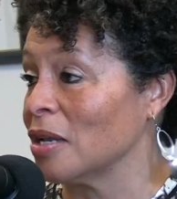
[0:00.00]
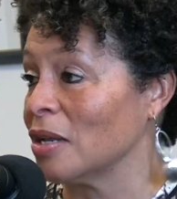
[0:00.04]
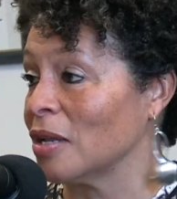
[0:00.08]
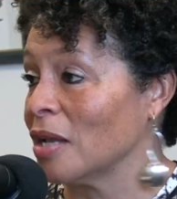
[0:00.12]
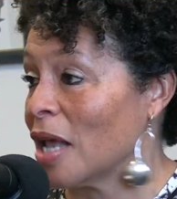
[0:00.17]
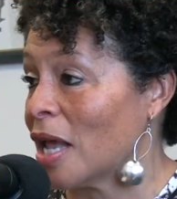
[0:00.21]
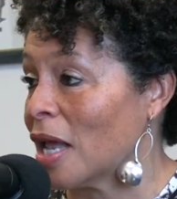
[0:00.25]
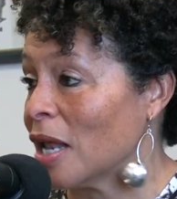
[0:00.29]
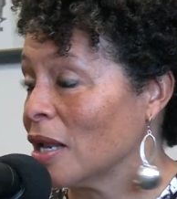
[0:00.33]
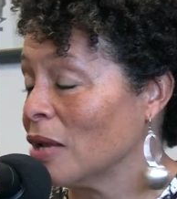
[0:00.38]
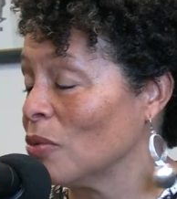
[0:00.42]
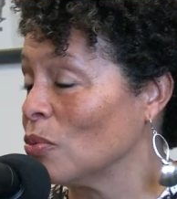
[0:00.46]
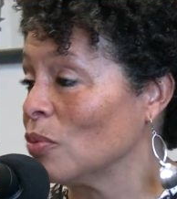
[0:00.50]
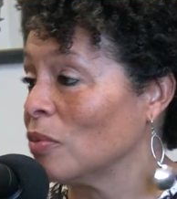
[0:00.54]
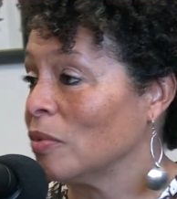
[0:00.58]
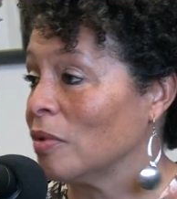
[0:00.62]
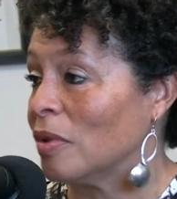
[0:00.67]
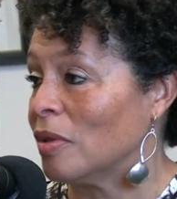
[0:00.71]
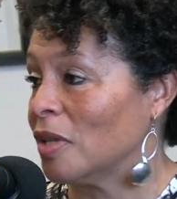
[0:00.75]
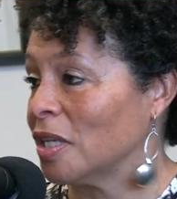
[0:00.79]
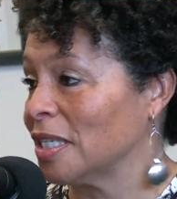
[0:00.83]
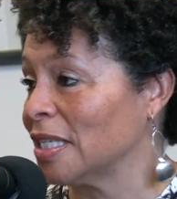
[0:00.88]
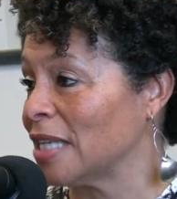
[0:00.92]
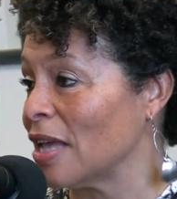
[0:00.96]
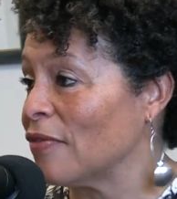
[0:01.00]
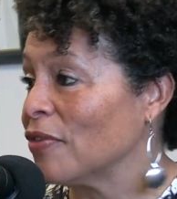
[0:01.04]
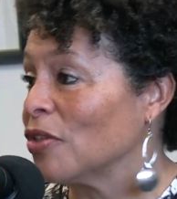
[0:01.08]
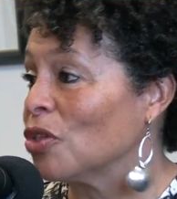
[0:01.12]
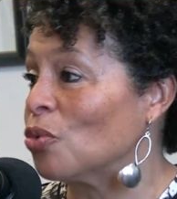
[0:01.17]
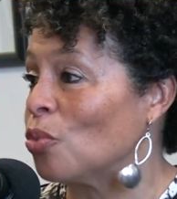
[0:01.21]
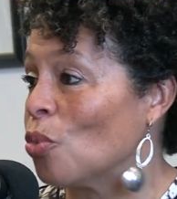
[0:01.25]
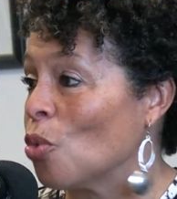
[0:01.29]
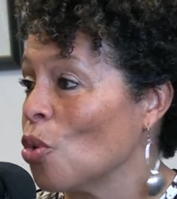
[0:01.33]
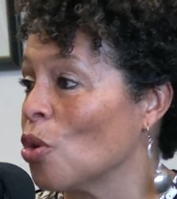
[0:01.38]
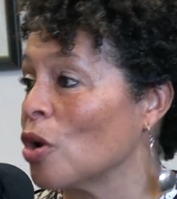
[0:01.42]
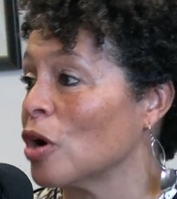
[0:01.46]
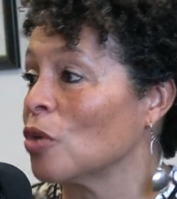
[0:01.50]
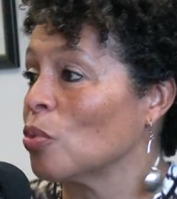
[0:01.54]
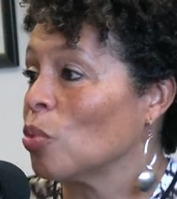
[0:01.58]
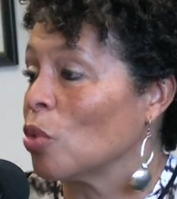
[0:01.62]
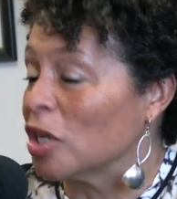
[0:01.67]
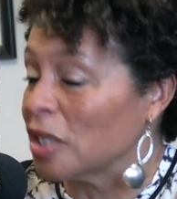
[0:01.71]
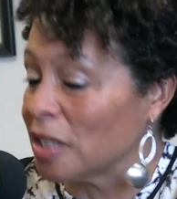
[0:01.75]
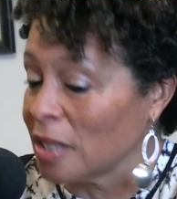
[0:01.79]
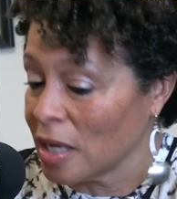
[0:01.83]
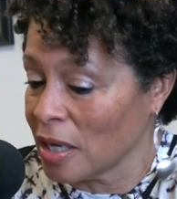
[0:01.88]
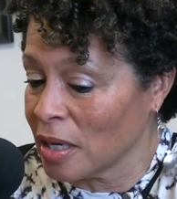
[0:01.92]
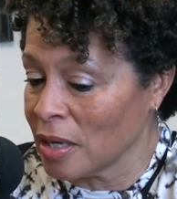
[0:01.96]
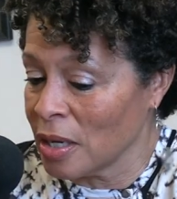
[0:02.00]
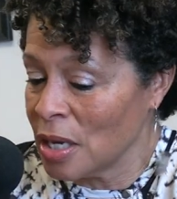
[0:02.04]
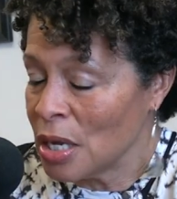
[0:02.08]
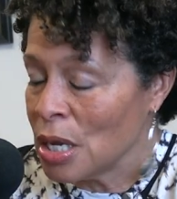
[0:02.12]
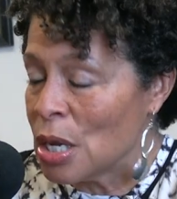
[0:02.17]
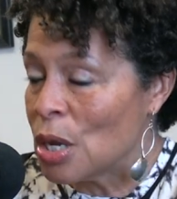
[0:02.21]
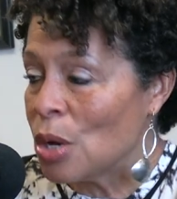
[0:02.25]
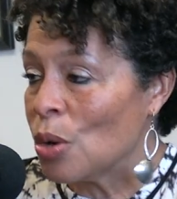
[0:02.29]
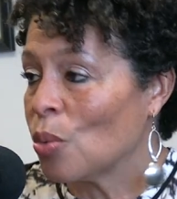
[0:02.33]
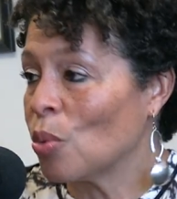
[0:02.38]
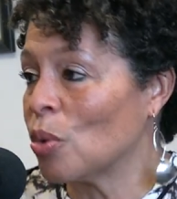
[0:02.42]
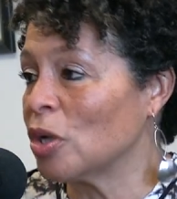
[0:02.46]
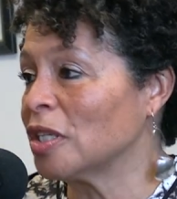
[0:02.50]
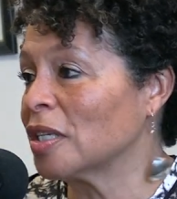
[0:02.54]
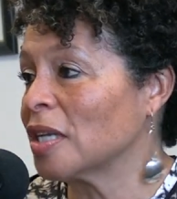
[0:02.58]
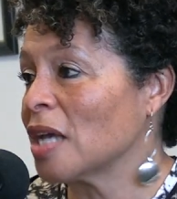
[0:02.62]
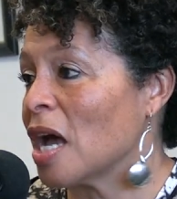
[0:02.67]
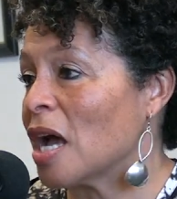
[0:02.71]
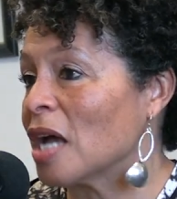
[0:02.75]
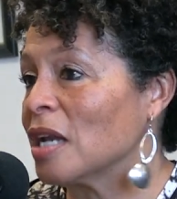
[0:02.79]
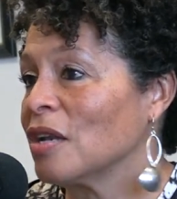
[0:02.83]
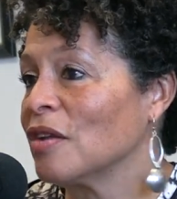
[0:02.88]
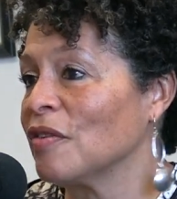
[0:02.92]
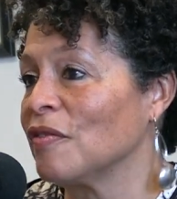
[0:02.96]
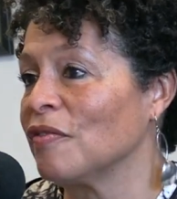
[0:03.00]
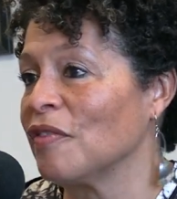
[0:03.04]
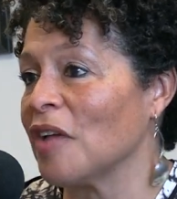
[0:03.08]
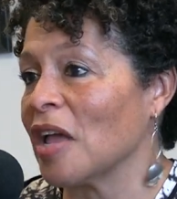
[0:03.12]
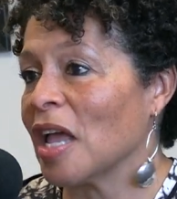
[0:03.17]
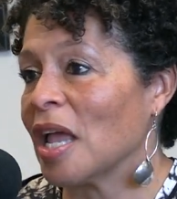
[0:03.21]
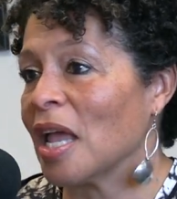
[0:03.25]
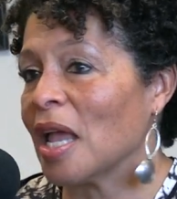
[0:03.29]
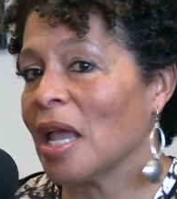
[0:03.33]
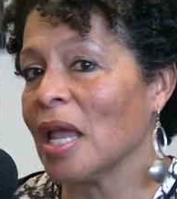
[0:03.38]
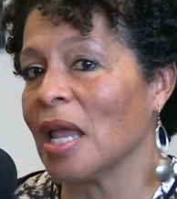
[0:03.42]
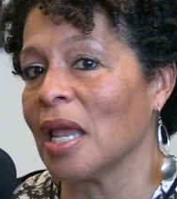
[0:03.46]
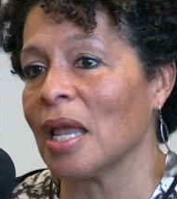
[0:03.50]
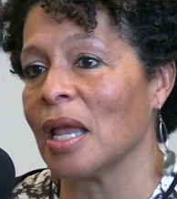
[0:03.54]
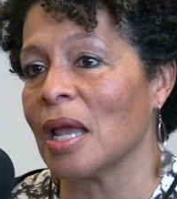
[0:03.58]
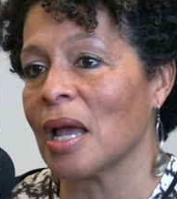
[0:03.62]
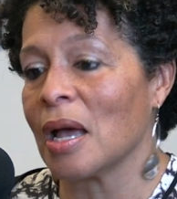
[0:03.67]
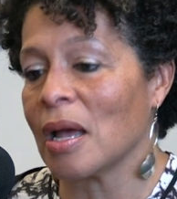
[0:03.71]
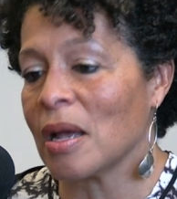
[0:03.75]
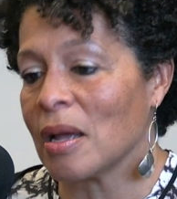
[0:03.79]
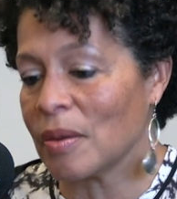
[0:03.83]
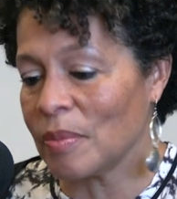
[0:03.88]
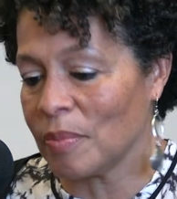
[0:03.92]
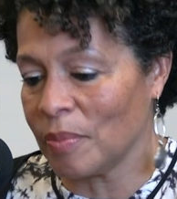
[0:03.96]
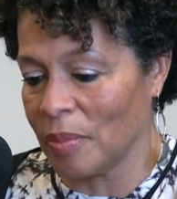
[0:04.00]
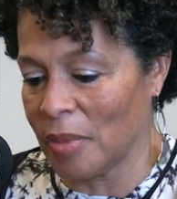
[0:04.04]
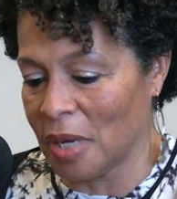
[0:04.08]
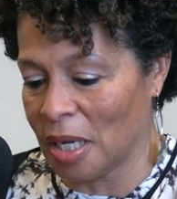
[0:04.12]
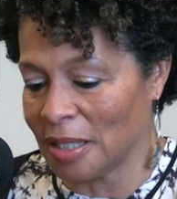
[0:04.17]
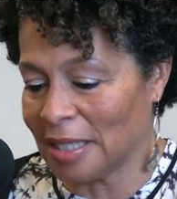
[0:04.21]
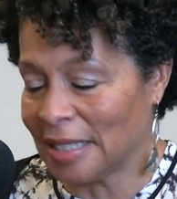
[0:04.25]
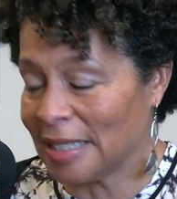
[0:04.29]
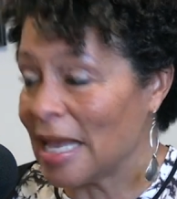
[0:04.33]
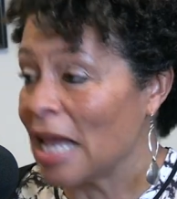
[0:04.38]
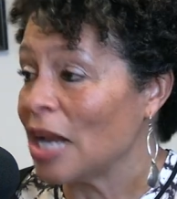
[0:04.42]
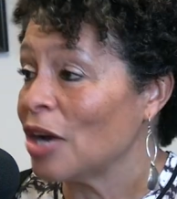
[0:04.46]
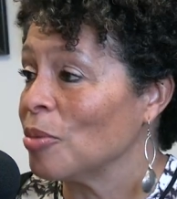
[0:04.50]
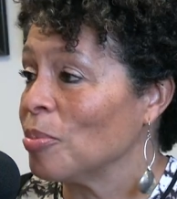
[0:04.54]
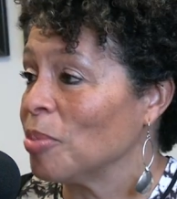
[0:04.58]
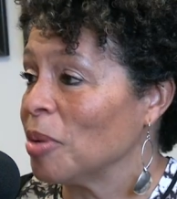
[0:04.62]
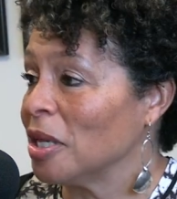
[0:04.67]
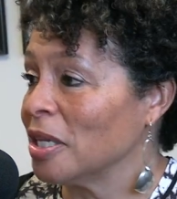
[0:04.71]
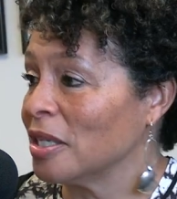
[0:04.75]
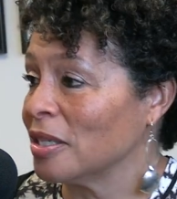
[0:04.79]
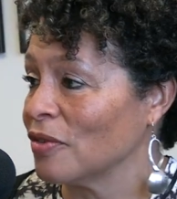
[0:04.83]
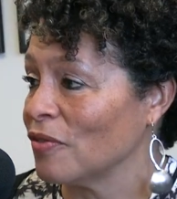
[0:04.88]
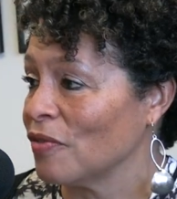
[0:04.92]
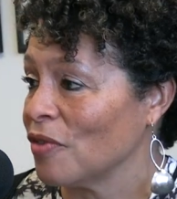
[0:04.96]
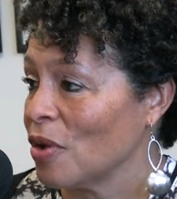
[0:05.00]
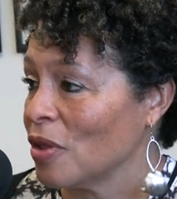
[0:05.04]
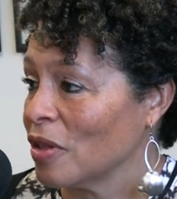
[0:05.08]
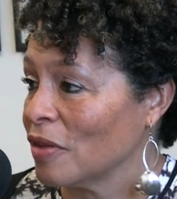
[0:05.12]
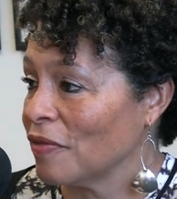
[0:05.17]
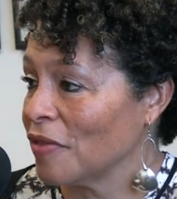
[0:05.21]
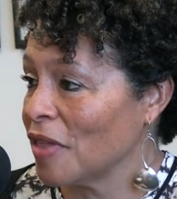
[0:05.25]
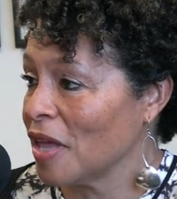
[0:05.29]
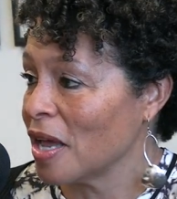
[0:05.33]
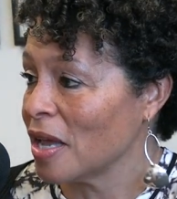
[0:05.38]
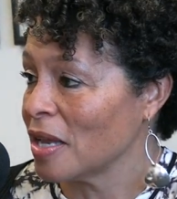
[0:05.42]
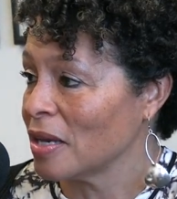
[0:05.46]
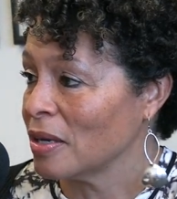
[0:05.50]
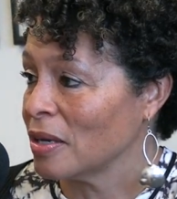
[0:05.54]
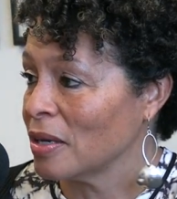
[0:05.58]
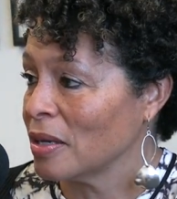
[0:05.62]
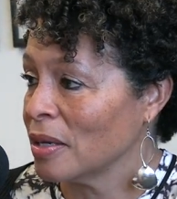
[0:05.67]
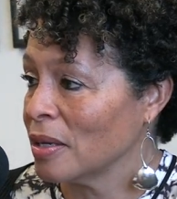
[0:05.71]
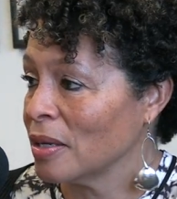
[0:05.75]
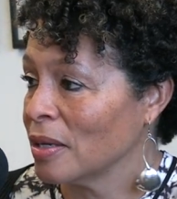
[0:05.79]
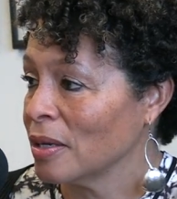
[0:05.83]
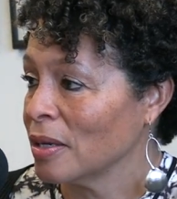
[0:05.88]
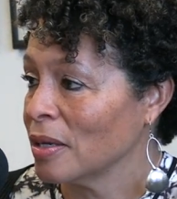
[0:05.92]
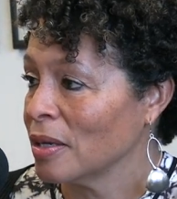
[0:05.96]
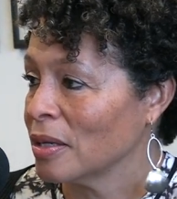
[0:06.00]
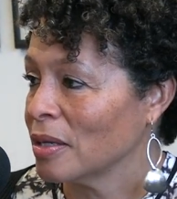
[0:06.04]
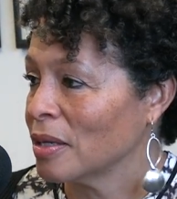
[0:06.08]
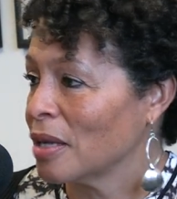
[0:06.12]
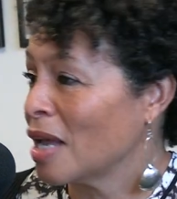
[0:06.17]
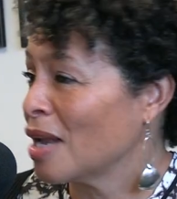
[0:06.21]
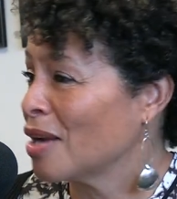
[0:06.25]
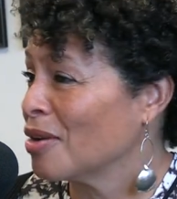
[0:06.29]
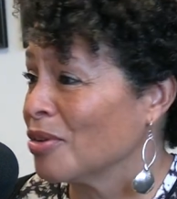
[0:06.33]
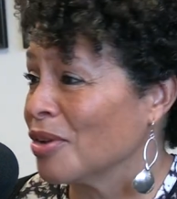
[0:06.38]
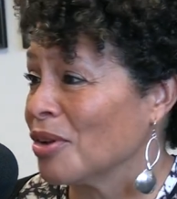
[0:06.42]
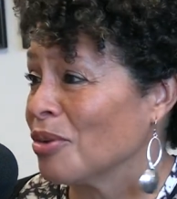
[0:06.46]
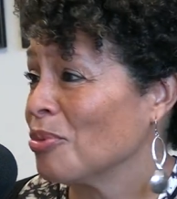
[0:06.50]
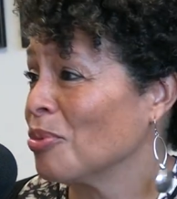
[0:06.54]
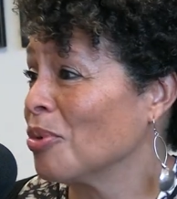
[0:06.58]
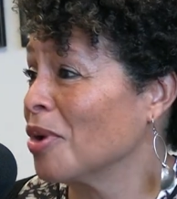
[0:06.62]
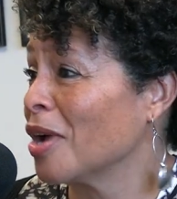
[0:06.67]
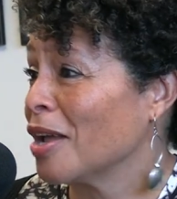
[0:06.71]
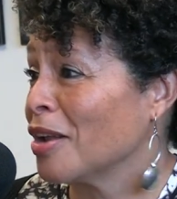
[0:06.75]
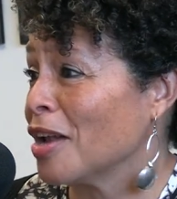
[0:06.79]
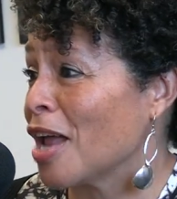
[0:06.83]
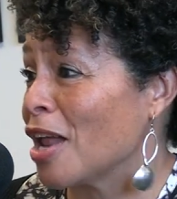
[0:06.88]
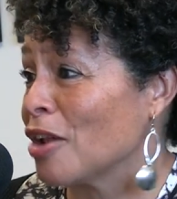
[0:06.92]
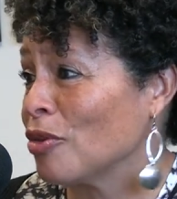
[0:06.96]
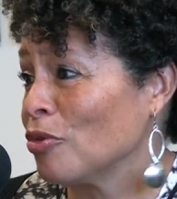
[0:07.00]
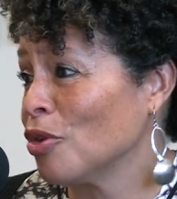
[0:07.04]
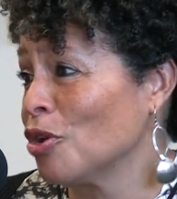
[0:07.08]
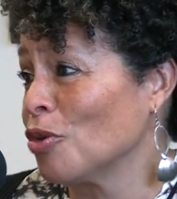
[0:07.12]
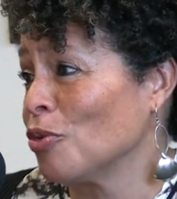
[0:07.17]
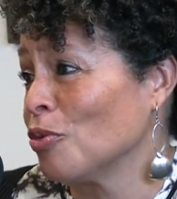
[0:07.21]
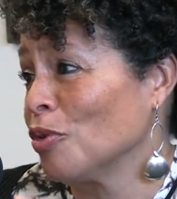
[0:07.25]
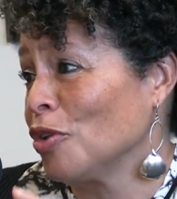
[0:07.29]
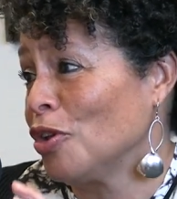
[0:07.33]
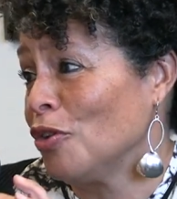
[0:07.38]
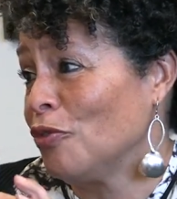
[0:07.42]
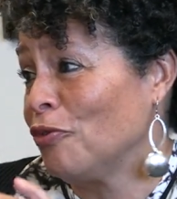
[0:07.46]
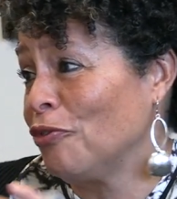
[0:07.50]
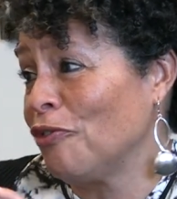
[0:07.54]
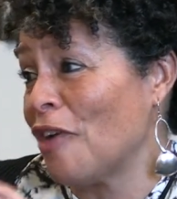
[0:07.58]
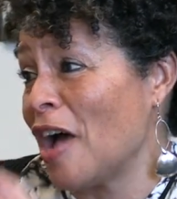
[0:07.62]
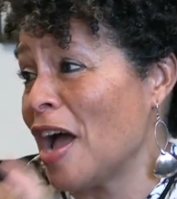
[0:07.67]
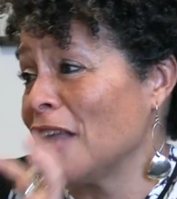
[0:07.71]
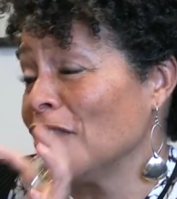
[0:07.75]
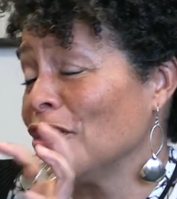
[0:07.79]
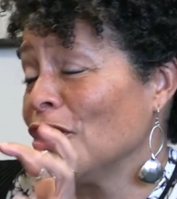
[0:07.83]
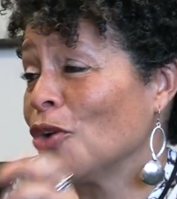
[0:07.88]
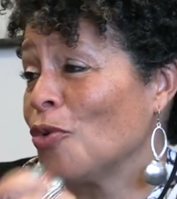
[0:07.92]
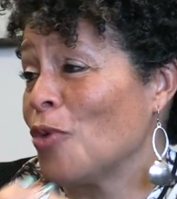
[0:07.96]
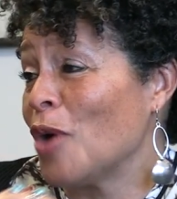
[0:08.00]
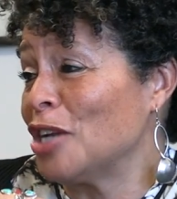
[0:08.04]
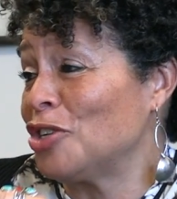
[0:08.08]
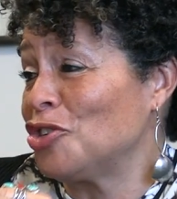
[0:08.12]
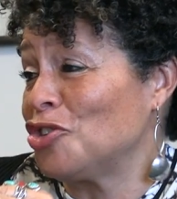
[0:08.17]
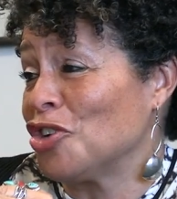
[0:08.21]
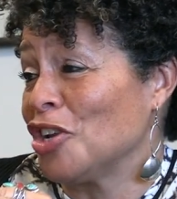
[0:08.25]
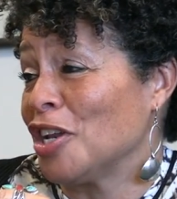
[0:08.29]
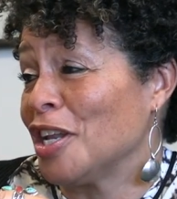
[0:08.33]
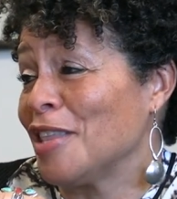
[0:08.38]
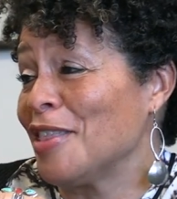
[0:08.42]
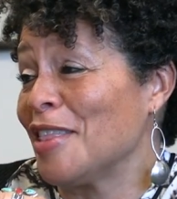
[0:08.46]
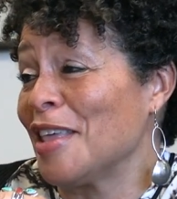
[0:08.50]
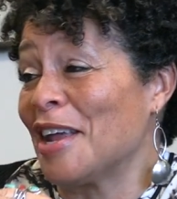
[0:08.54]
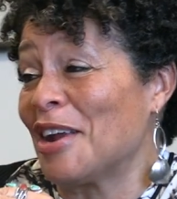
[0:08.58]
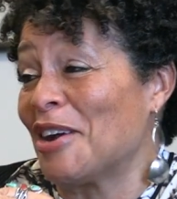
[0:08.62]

and the 7th Ward was kind of a centerpiece of all of that. I don't know. I don't know. You find the question in